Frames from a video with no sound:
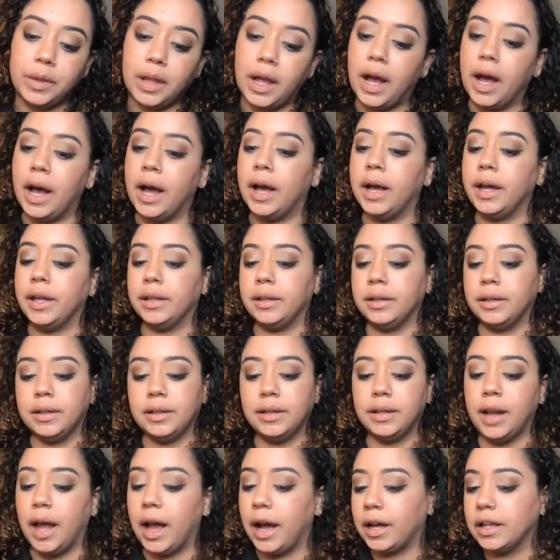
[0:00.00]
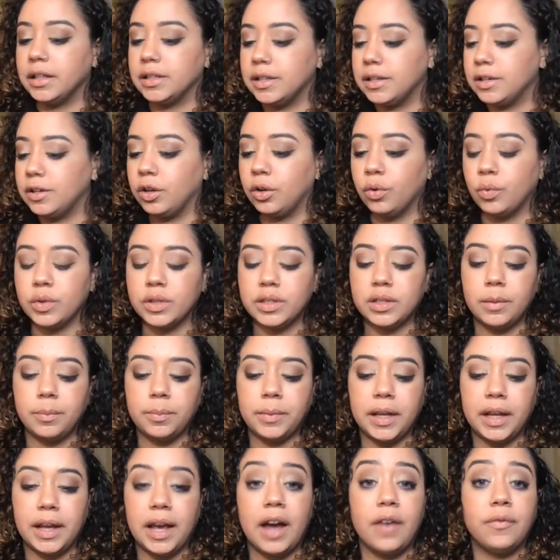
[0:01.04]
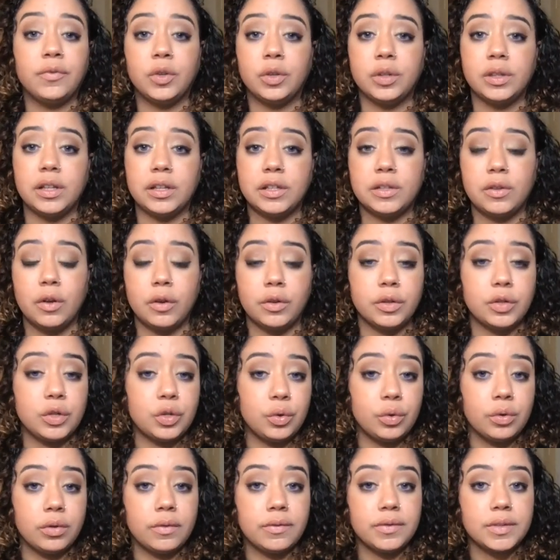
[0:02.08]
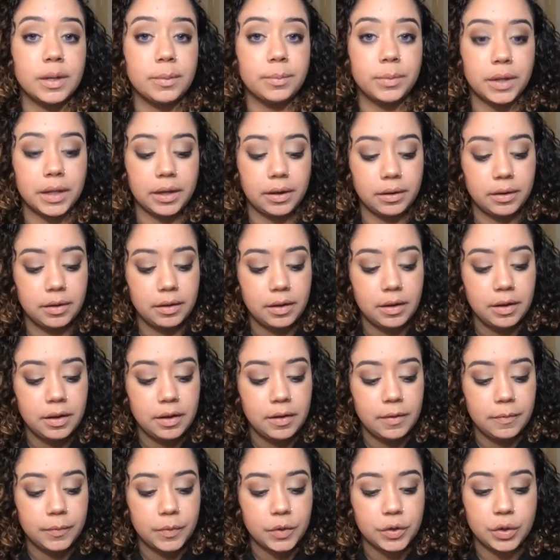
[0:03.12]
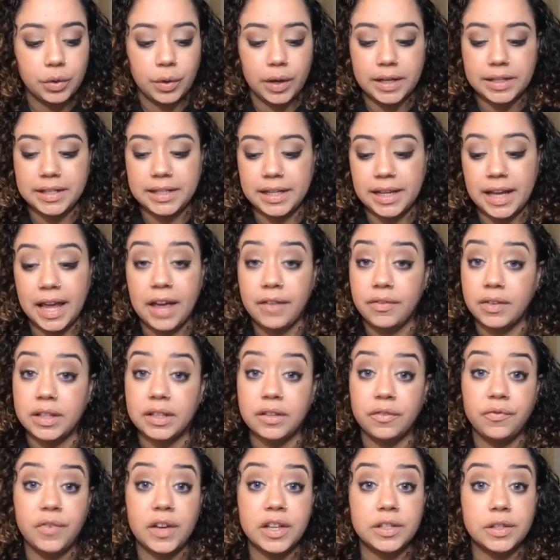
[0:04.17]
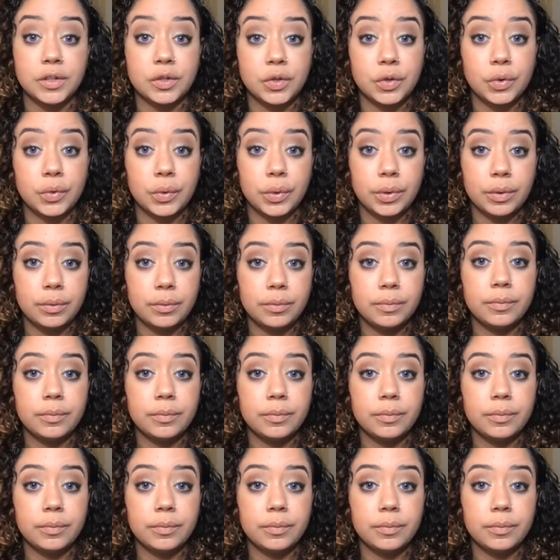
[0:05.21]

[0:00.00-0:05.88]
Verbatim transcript: on not continuing with something after they saw the truth of something. So I see having to face the truth,